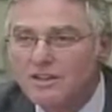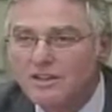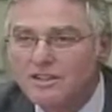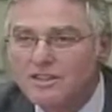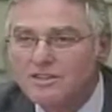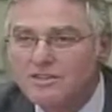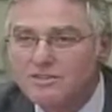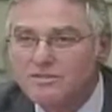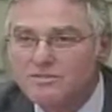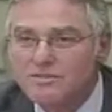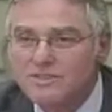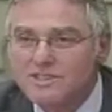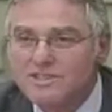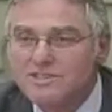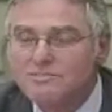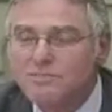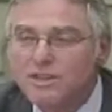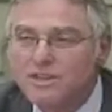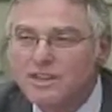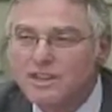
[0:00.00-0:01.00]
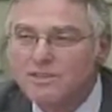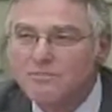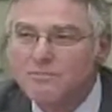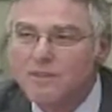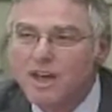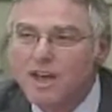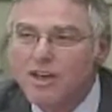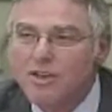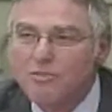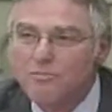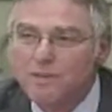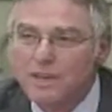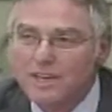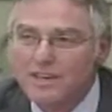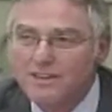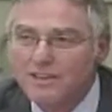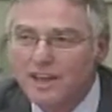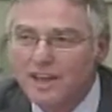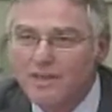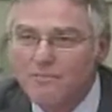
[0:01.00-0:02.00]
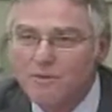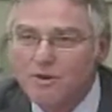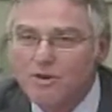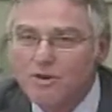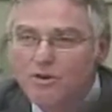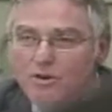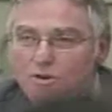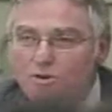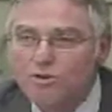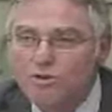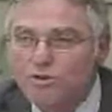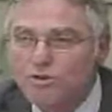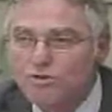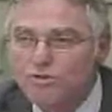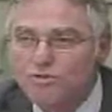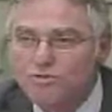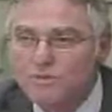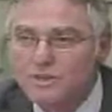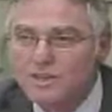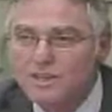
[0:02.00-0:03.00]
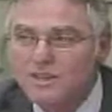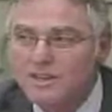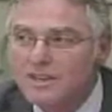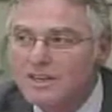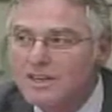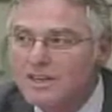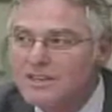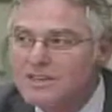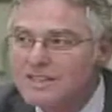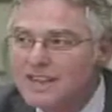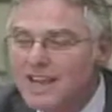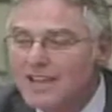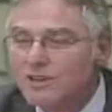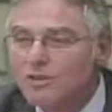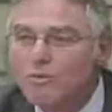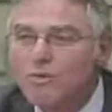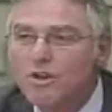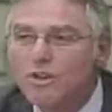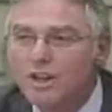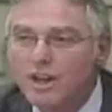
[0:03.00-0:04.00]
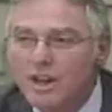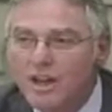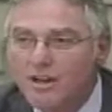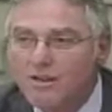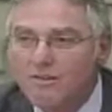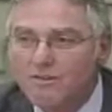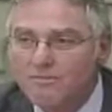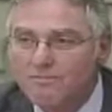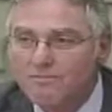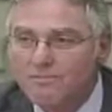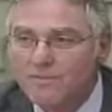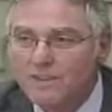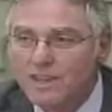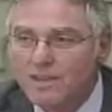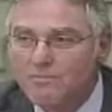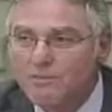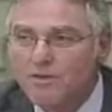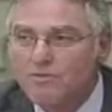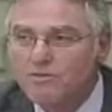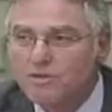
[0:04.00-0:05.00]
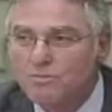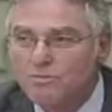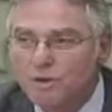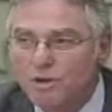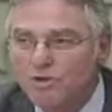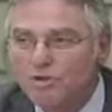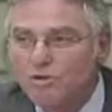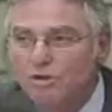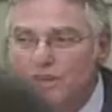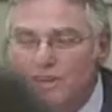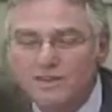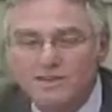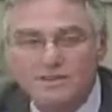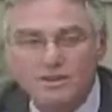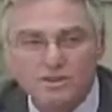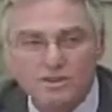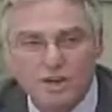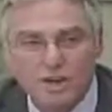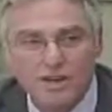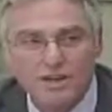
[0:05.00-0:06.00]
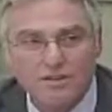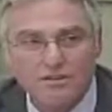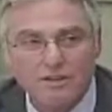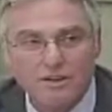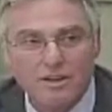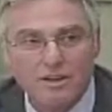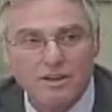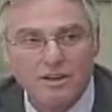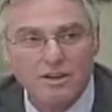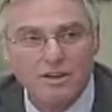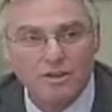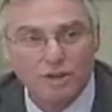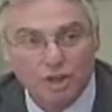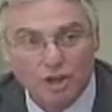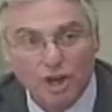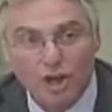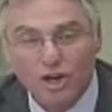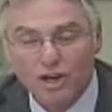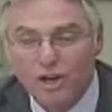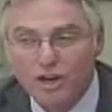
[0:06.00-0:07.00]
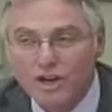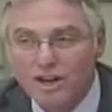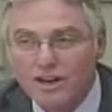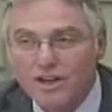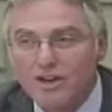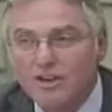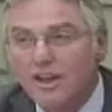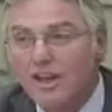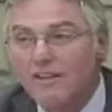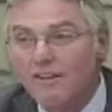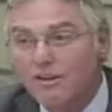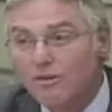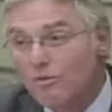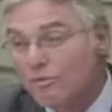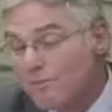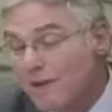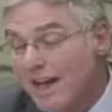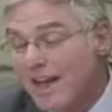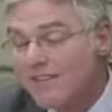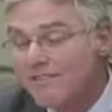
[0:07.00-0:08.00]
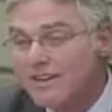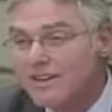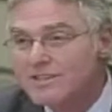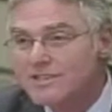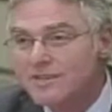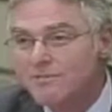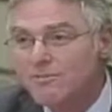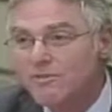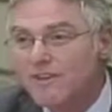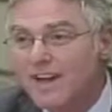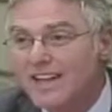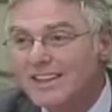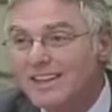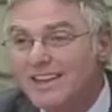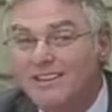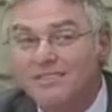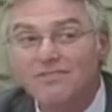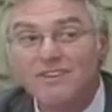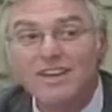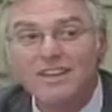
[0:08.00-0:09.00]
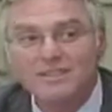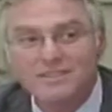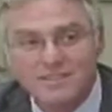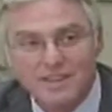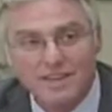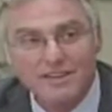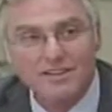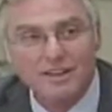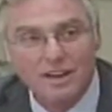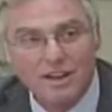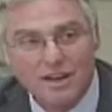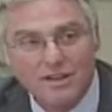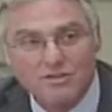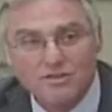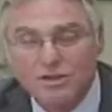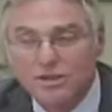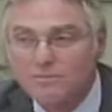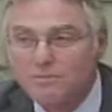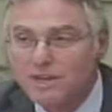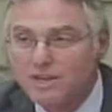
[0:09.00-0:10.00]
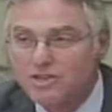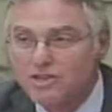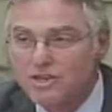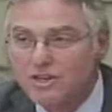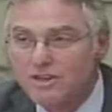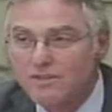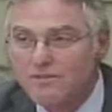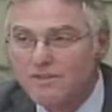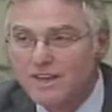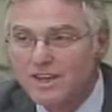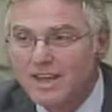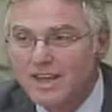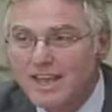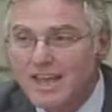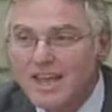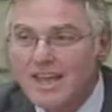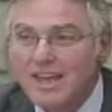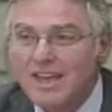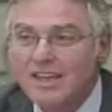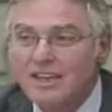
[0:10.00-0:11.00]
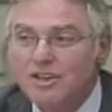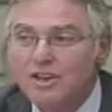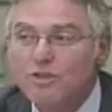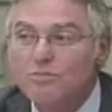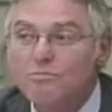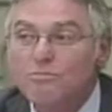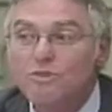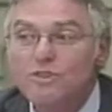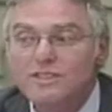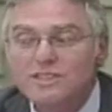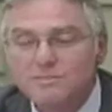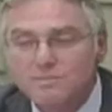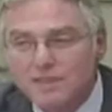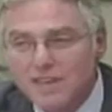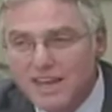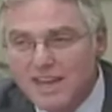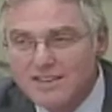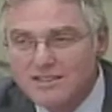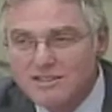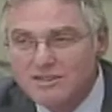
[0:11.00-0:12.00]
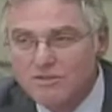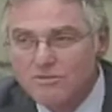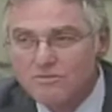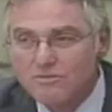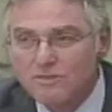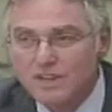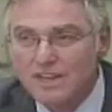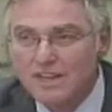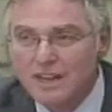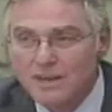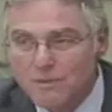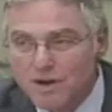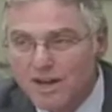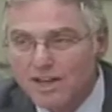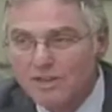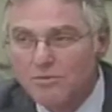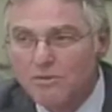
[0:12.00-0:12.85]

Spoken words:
because they are drugs that are readily available at low prices. $3, for example, is enough to buy this drug, whereas at one time it cost as much as $25.